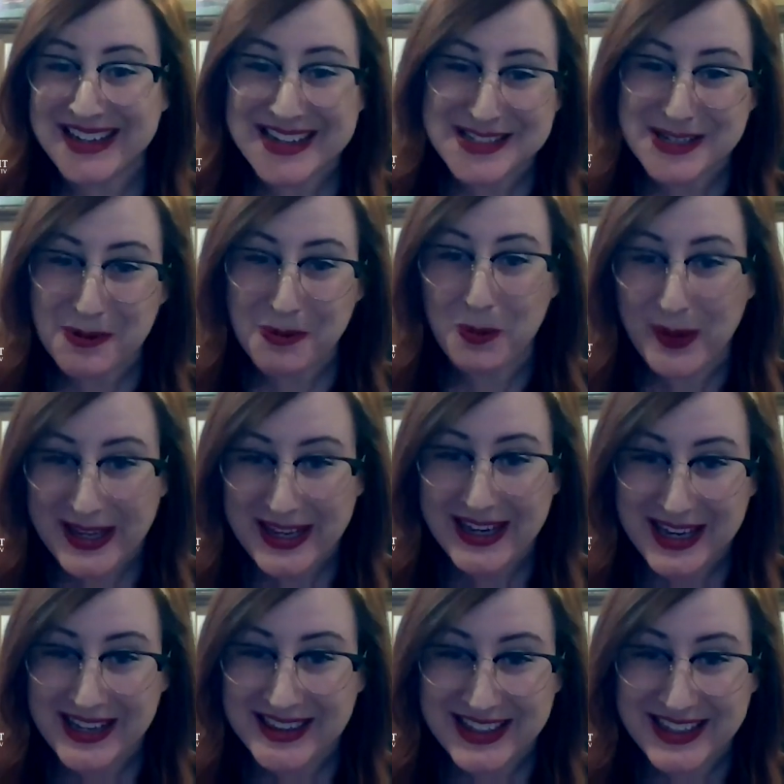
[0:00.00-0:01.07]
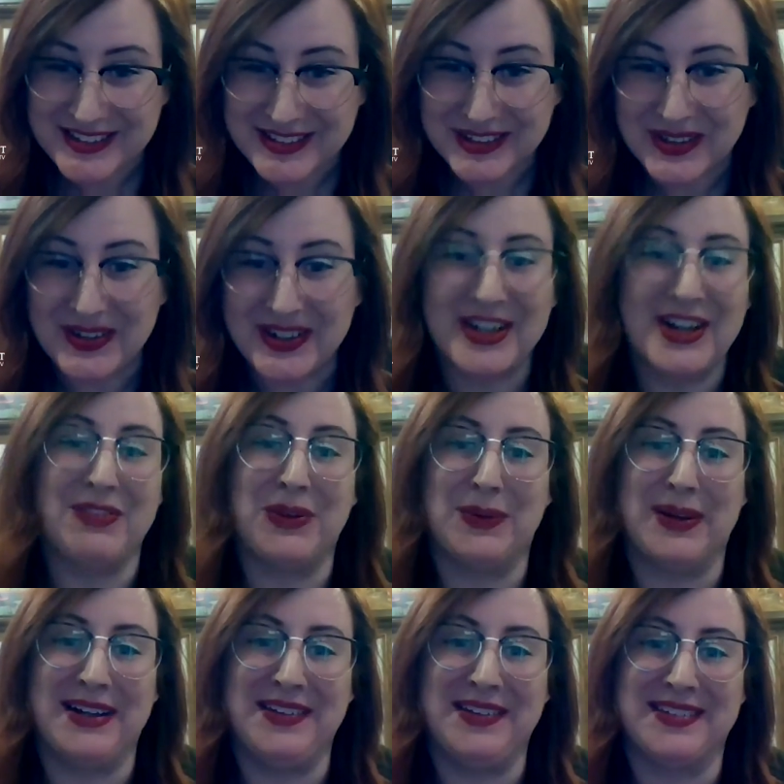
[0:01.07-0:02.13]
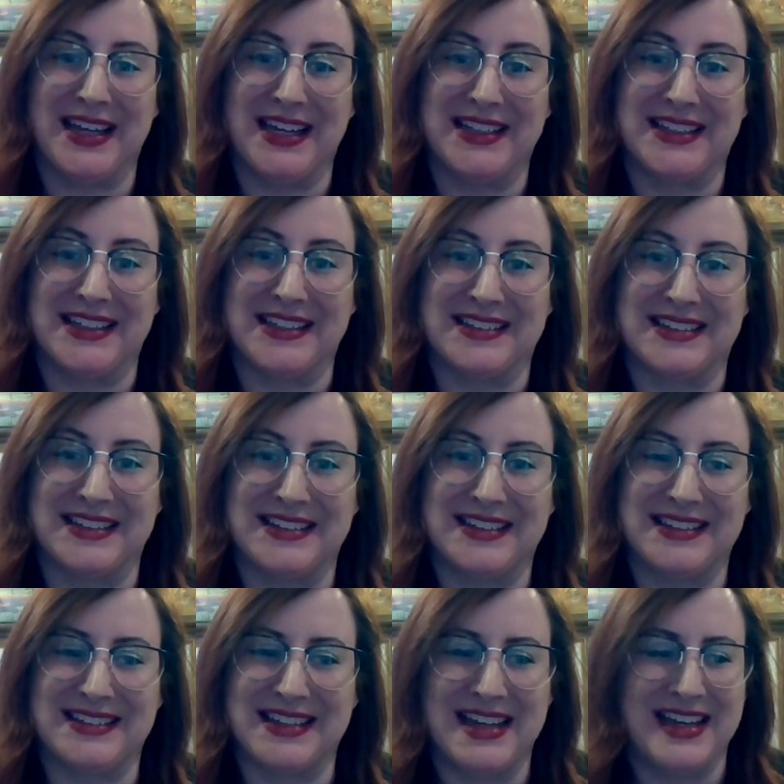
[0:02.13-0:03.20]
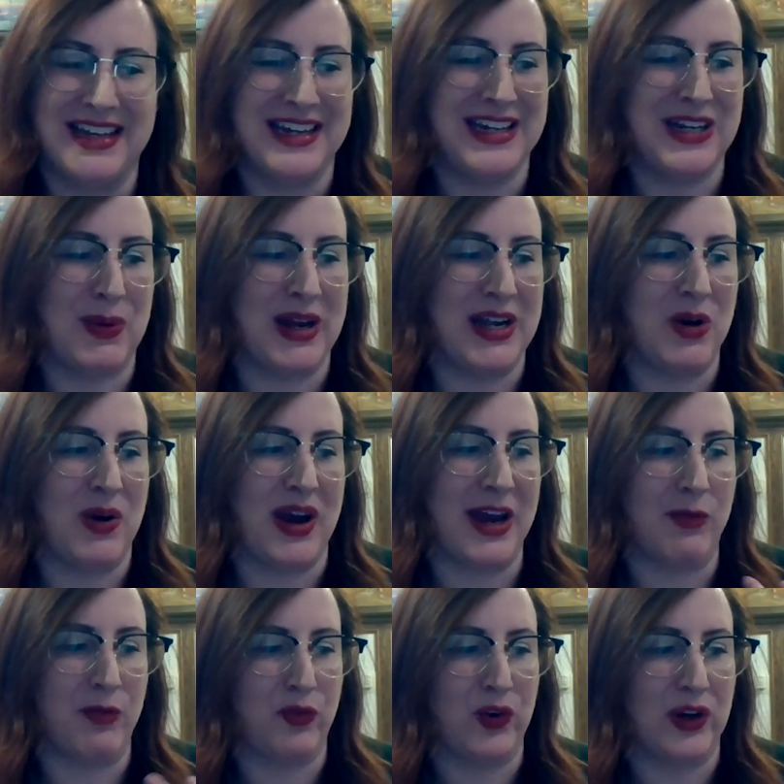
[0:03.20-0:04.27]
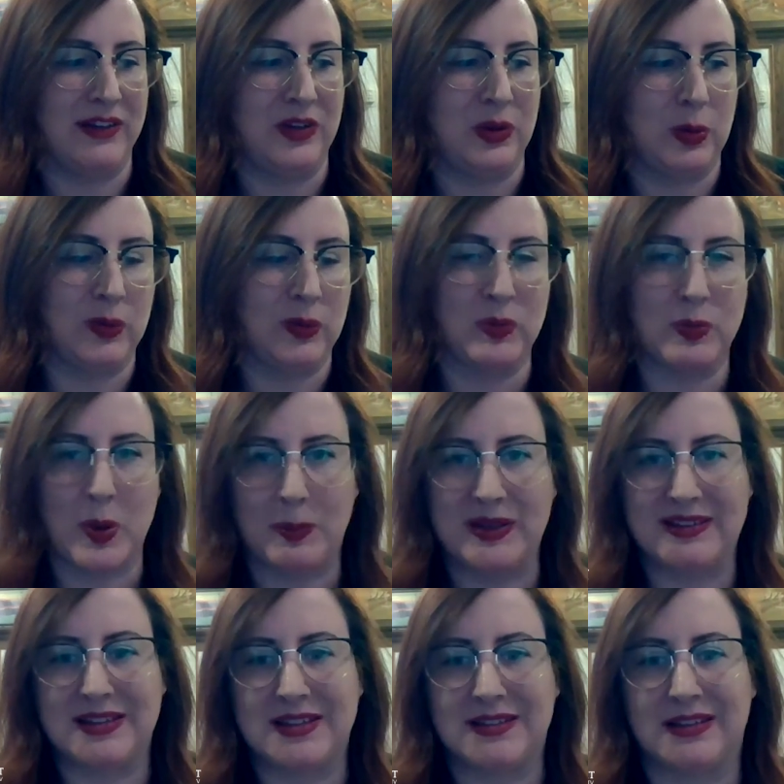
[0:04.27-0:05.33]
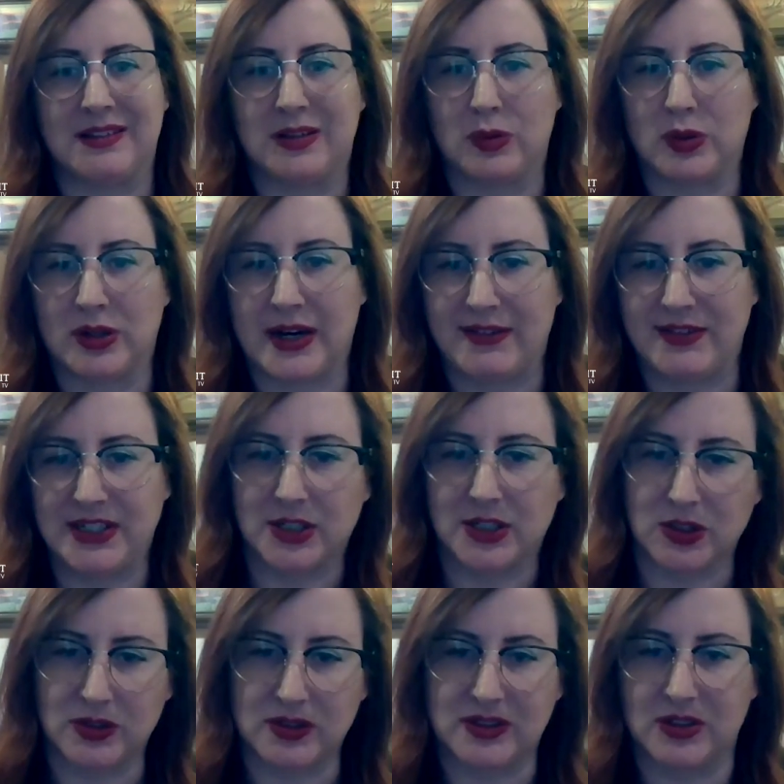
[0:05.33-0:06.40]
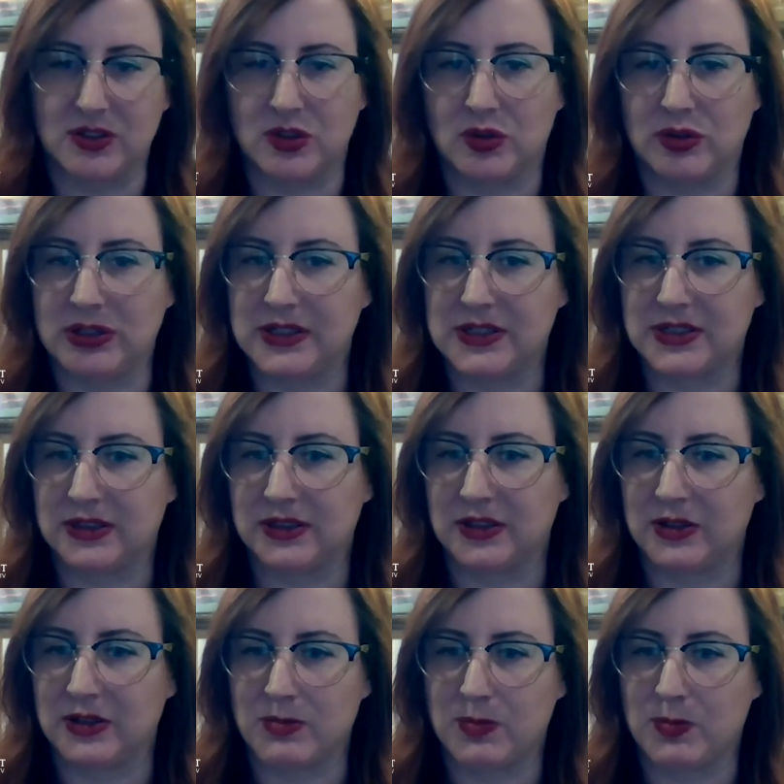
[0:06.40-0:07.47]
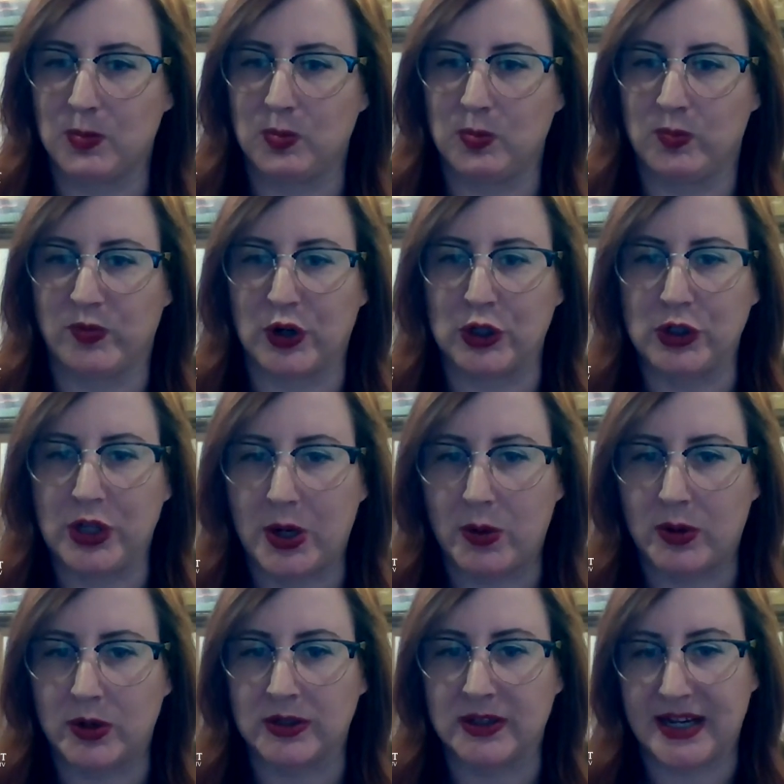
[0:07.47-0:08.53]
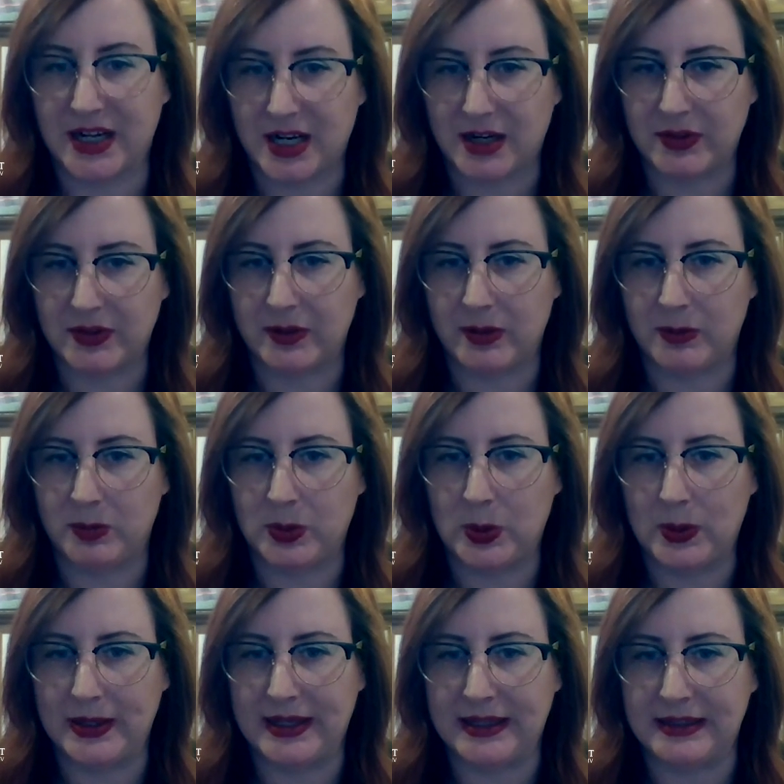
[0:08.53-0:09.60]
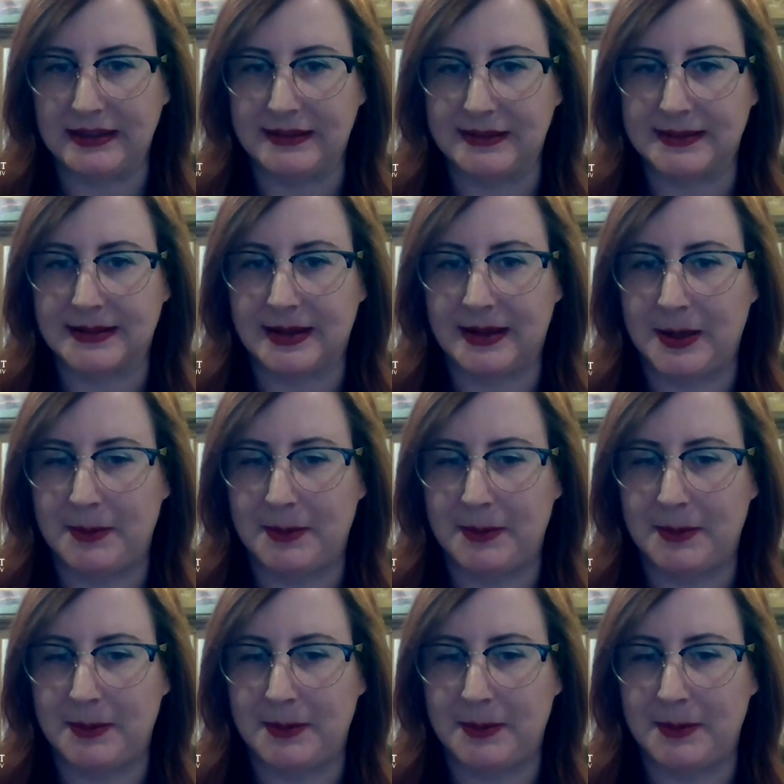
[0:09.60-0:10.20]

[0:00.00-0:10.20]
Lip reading: It's a week and things are going off the rails like this. This is, you know I have friends who own small businesses who are having to close their doors or furlough or lay off their employees.